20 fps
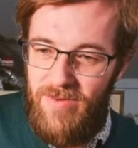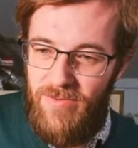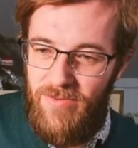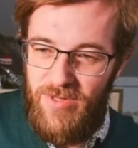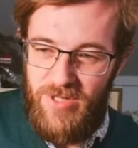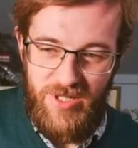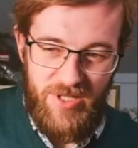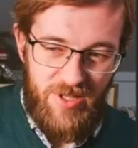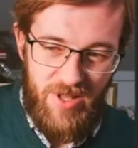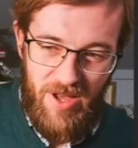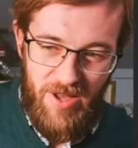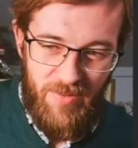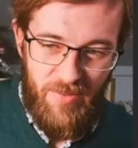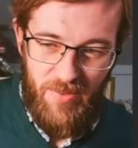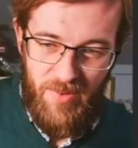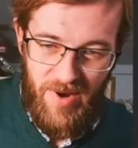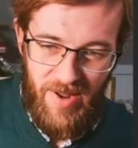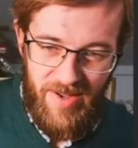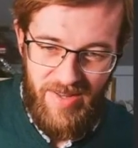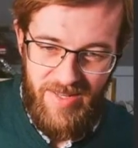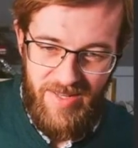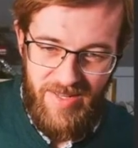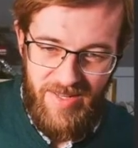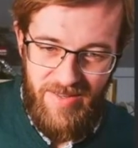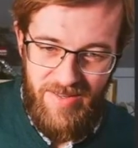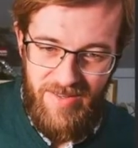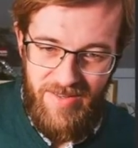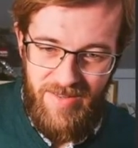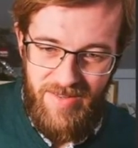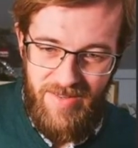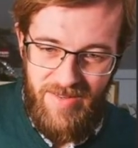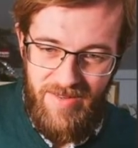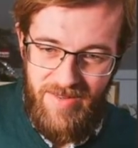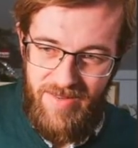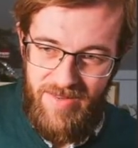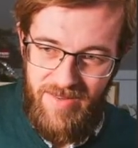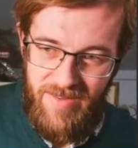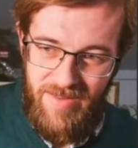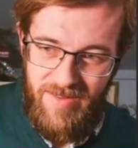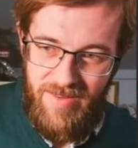which is not what I did.
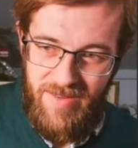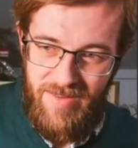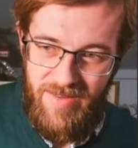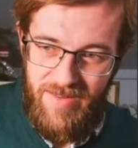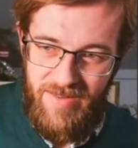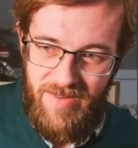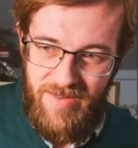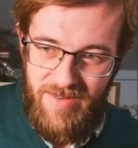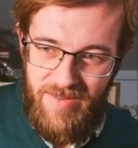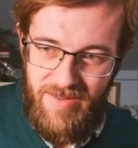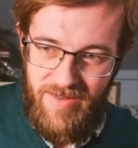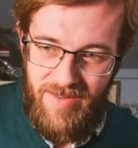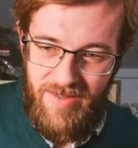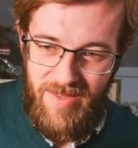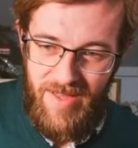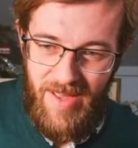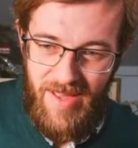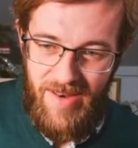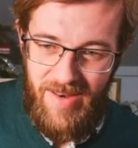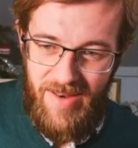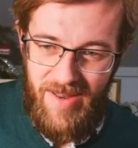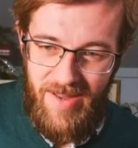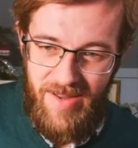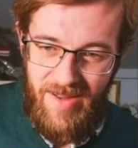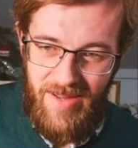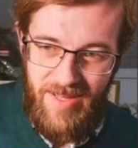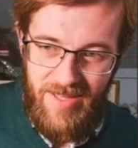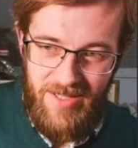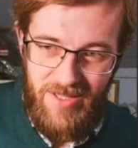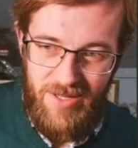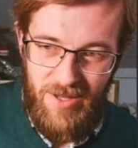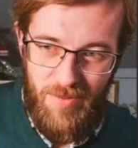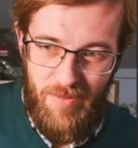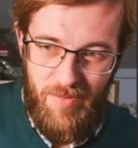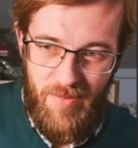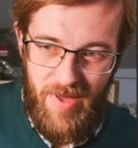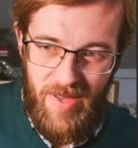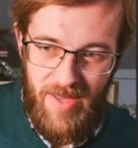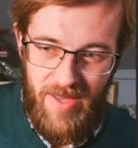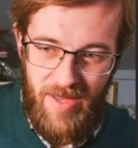That ends up
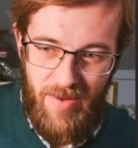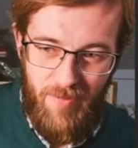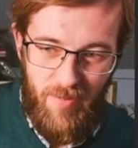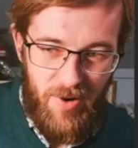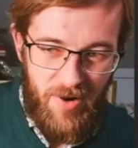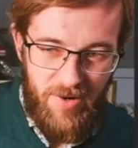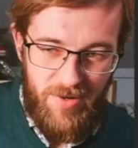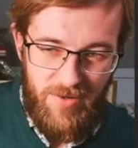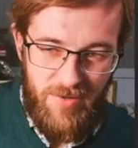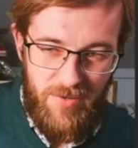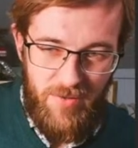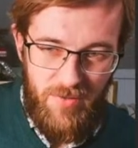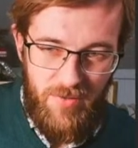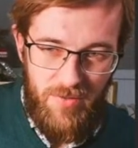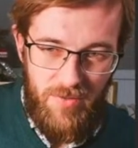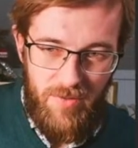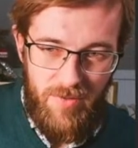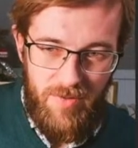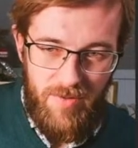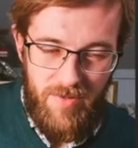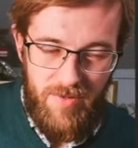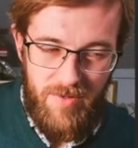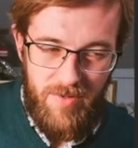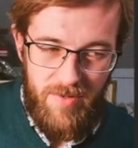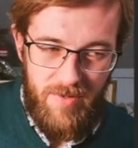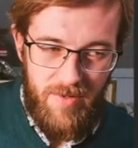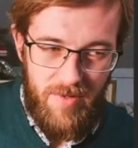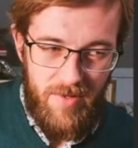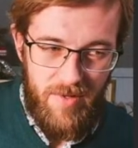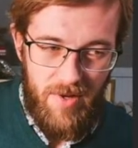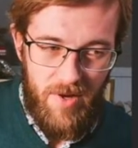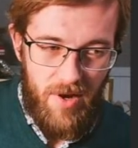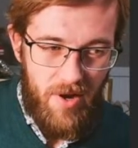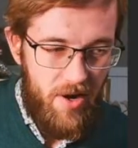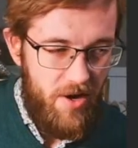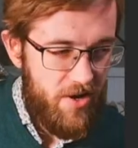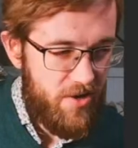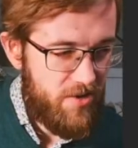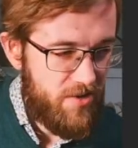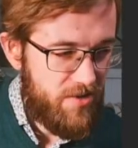making part 2
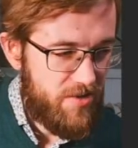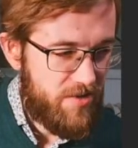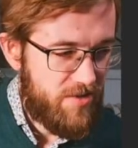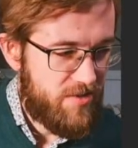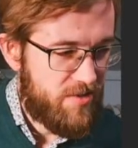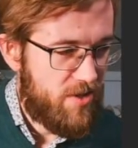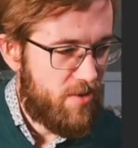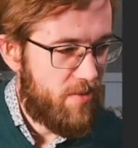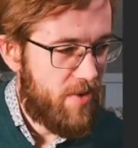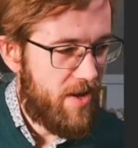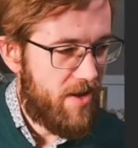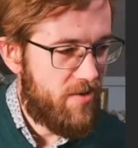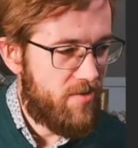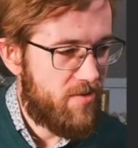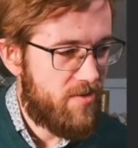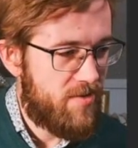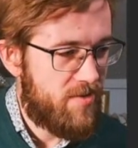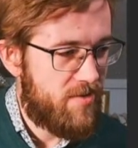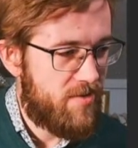harder somehow.